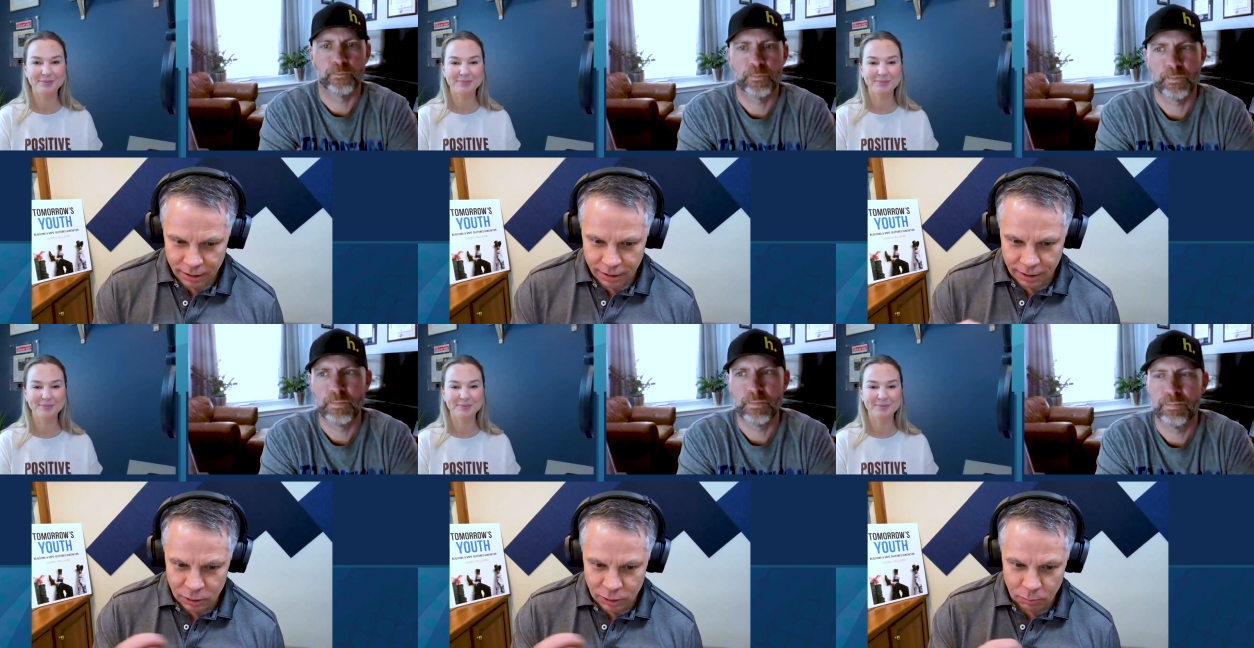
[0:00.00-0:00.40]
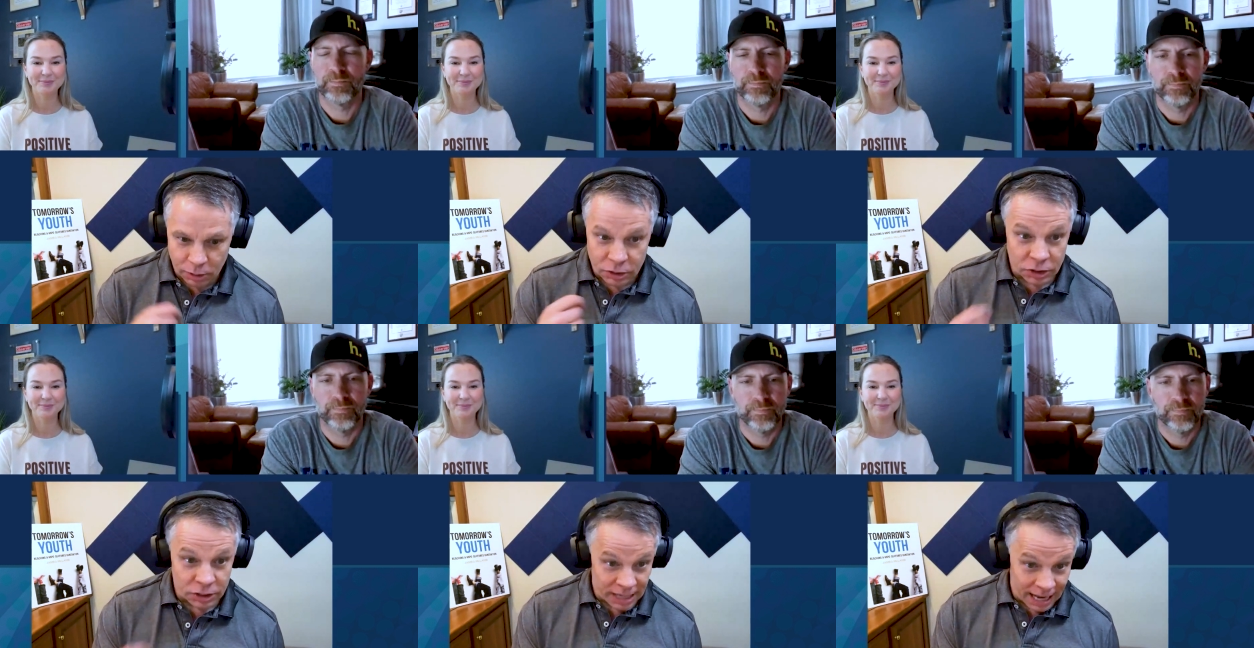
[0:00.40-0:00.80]
Speaker 1: as
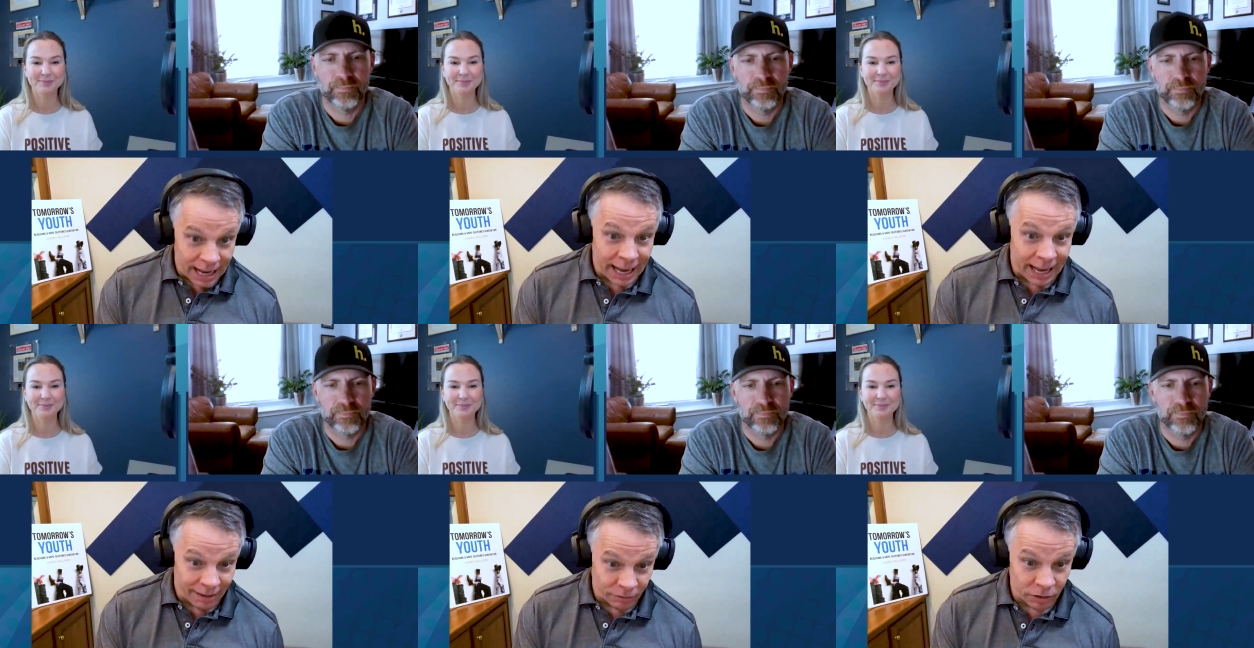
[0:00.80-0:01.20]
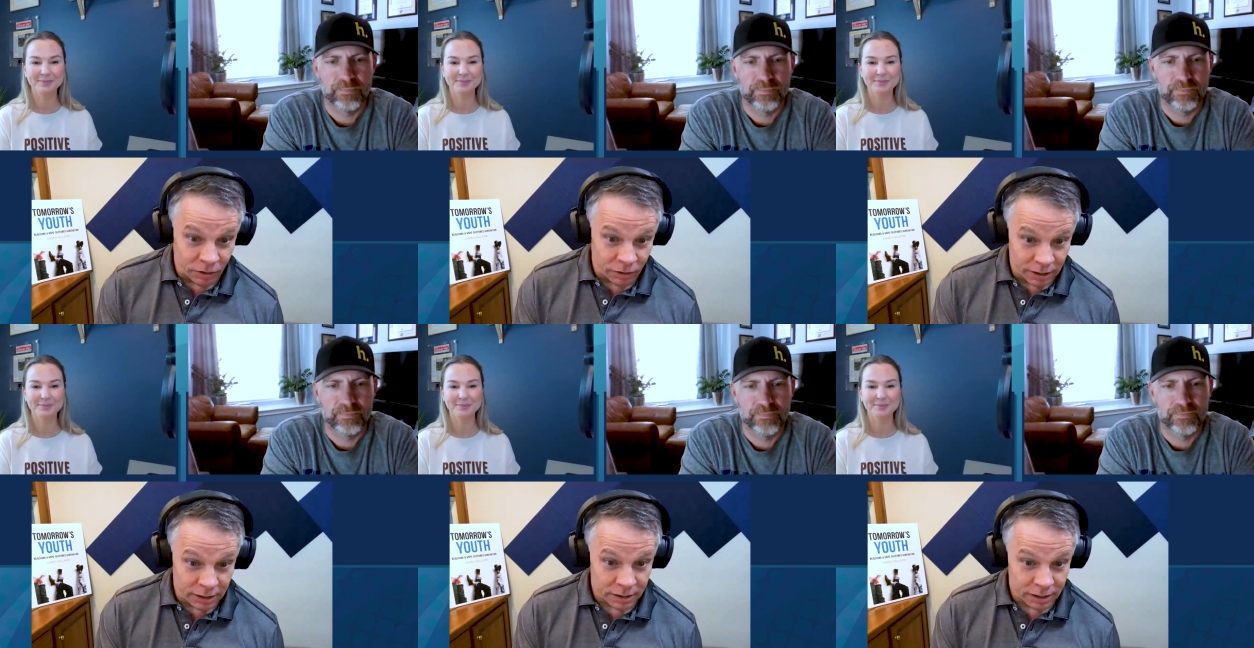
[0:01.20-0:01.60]
much as I have
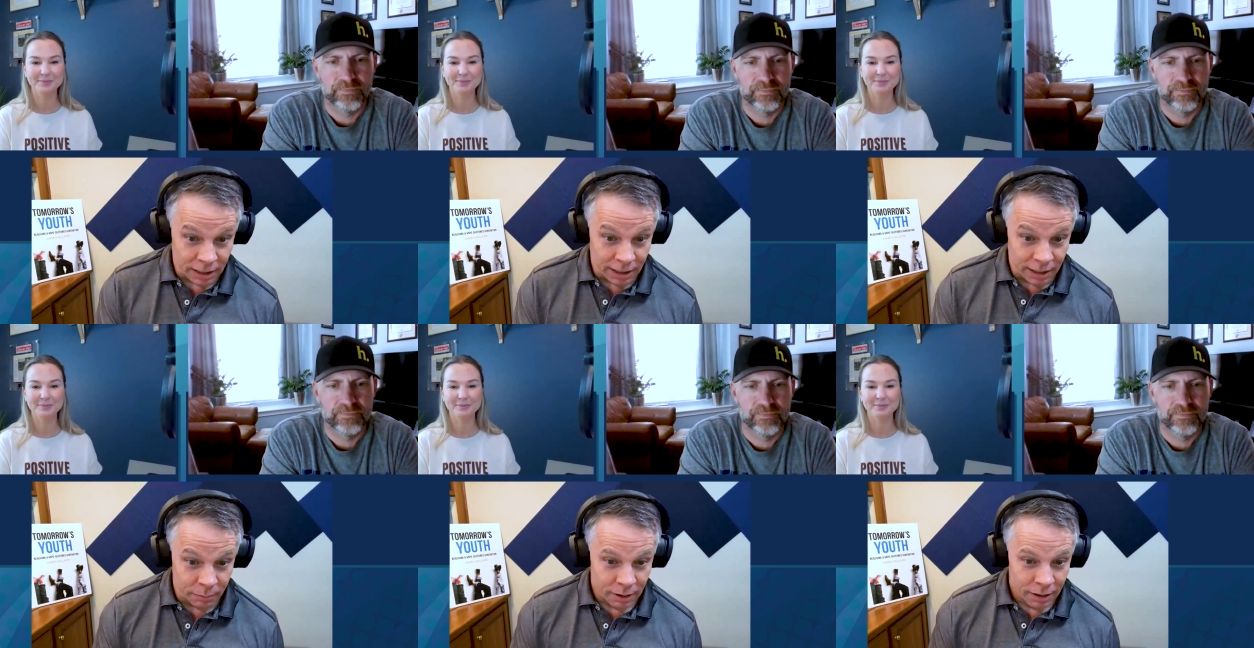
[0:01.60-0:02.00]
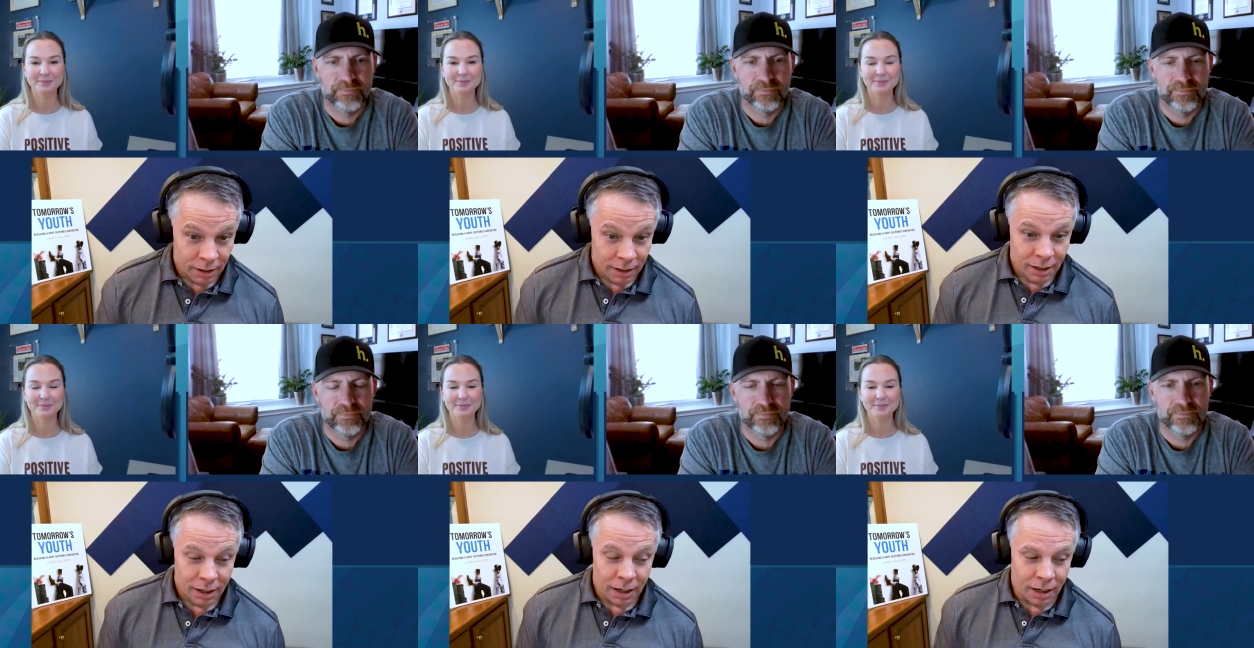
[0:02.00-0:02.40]
during this time,
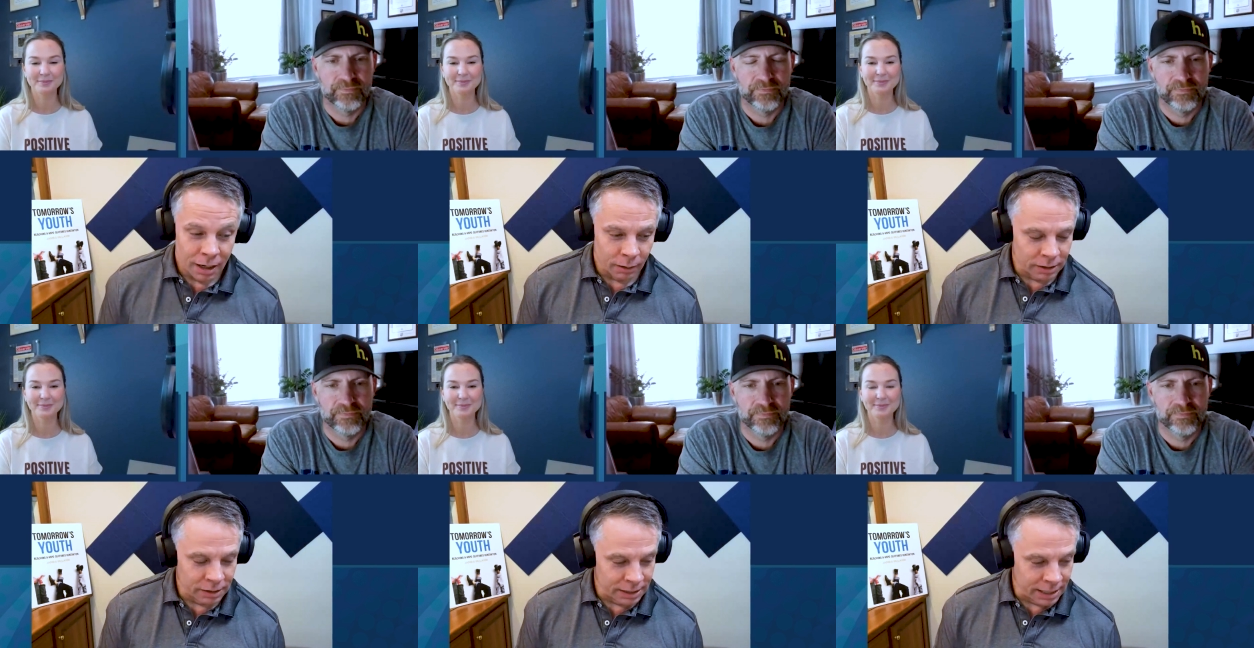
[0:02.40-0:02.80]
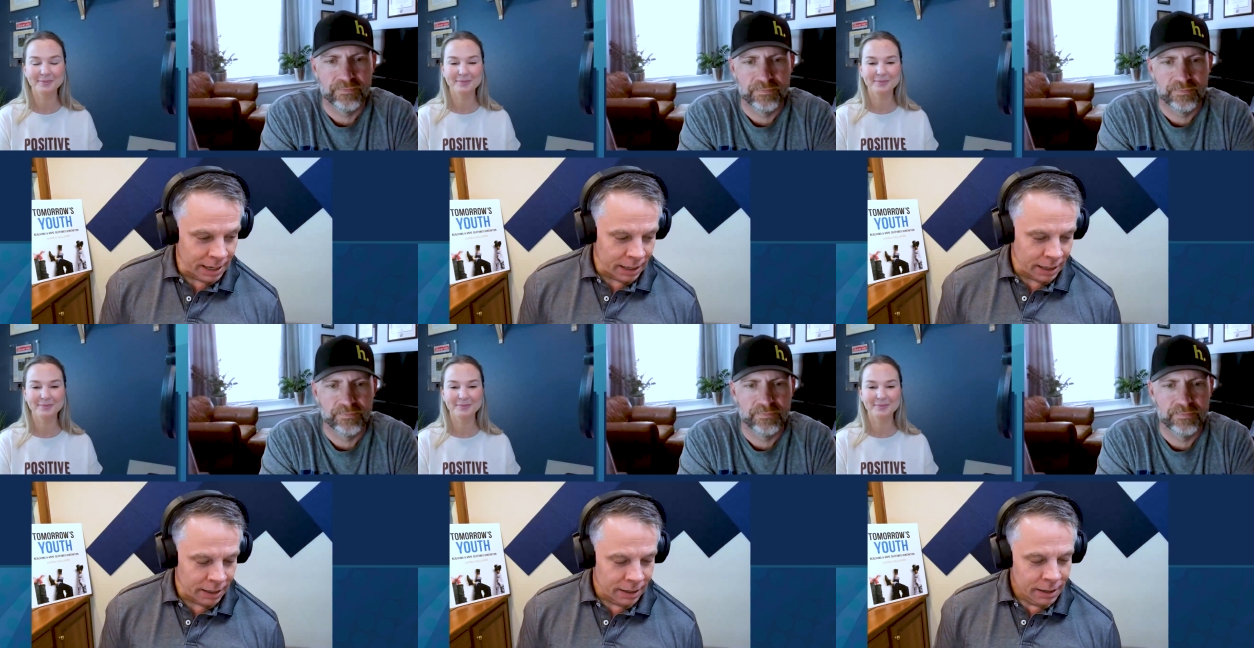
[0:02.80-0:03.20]
because
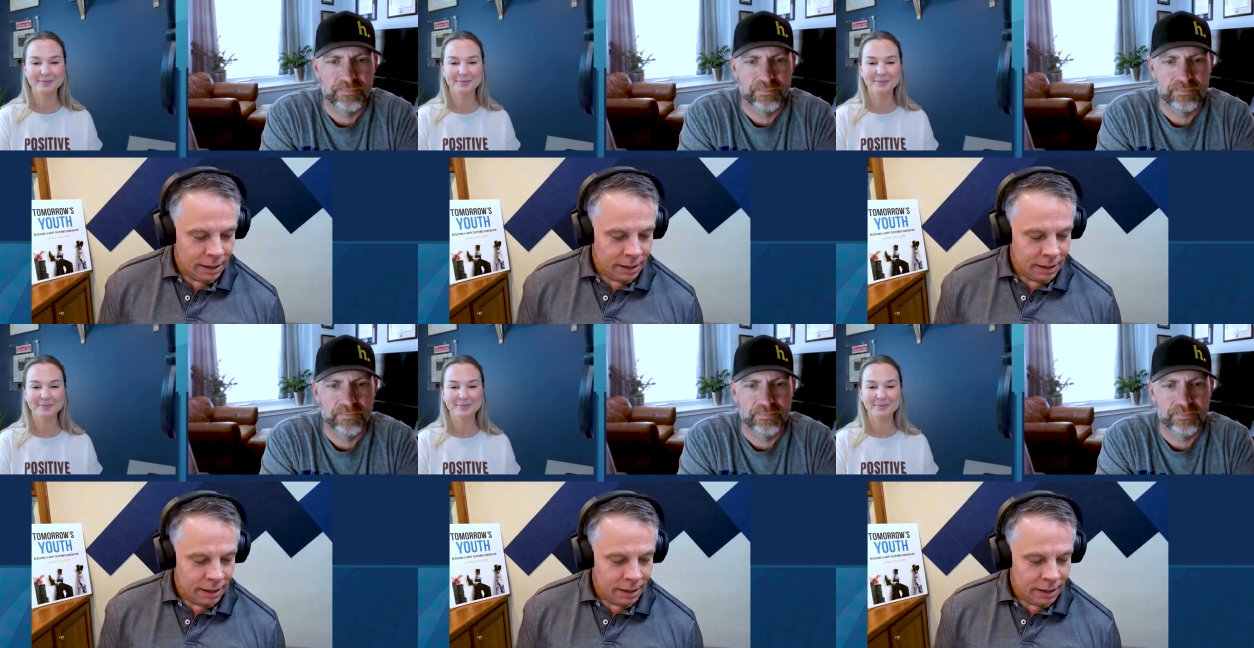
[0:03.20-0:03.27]
uh,